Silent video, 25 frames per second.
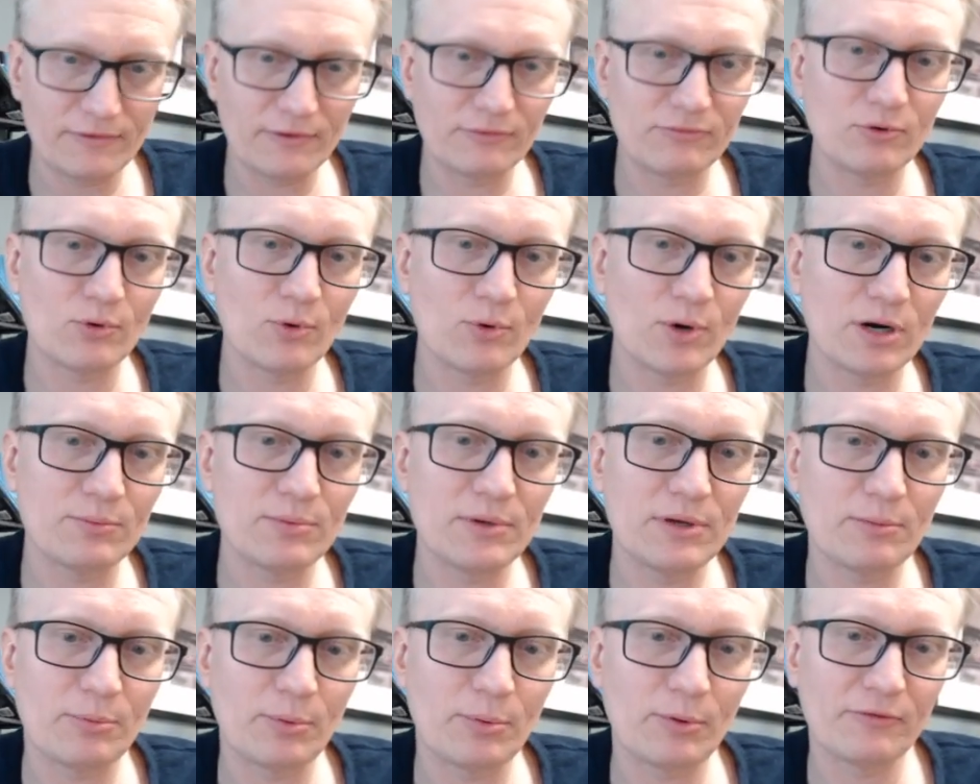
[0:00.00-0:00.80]
If you want to
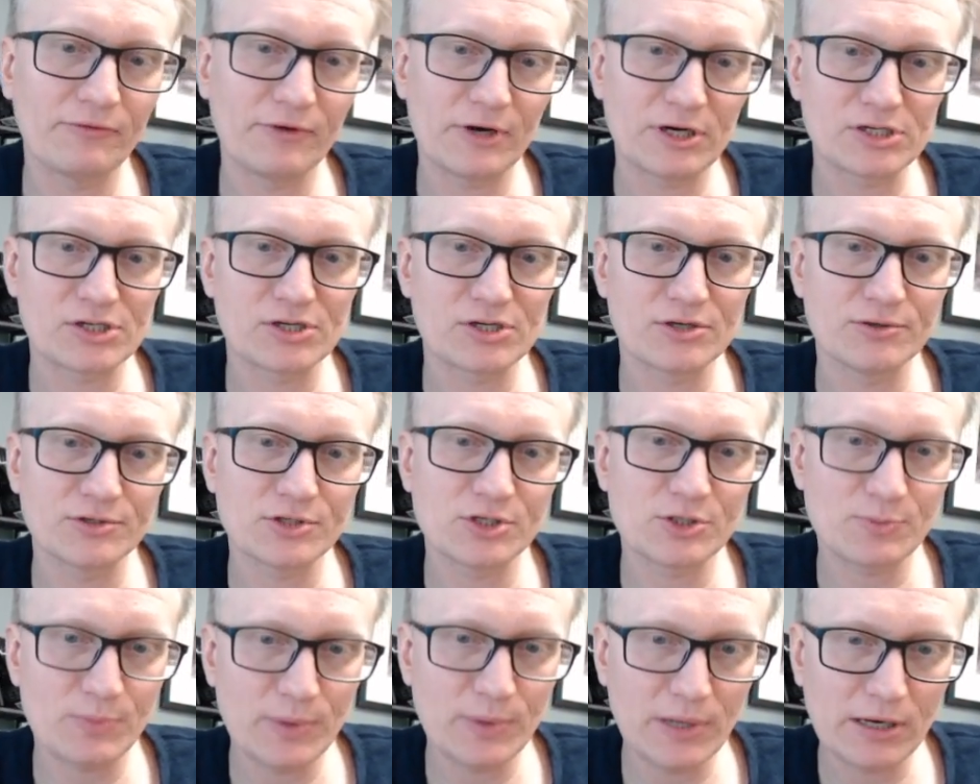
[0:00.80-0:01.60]
be a professional
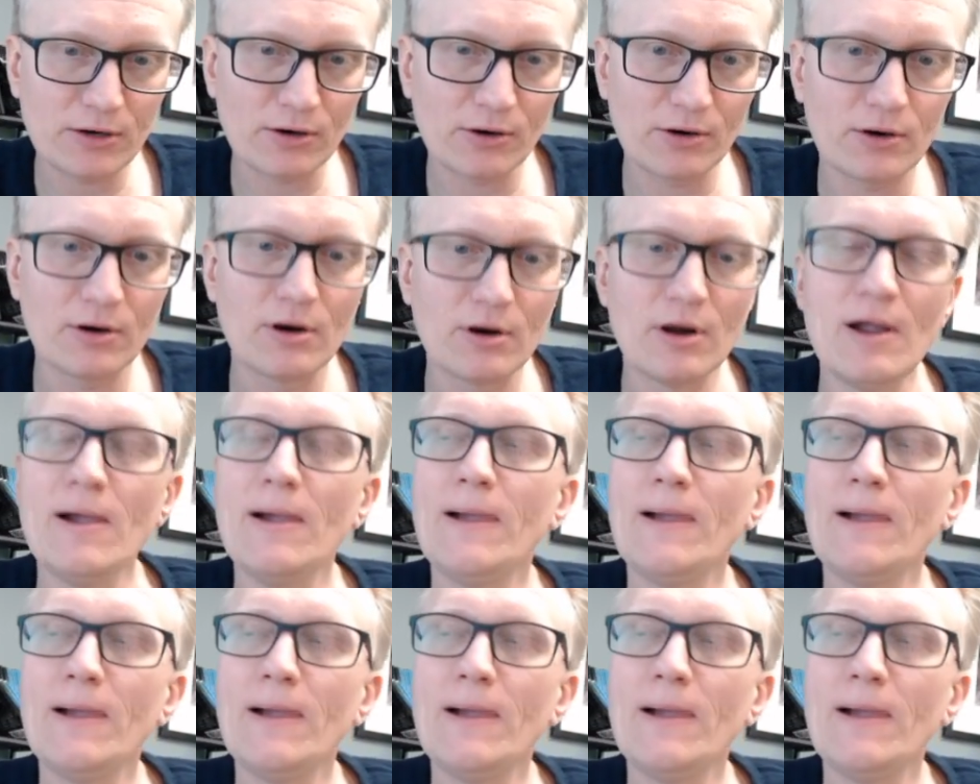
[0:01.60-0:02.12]
speaker,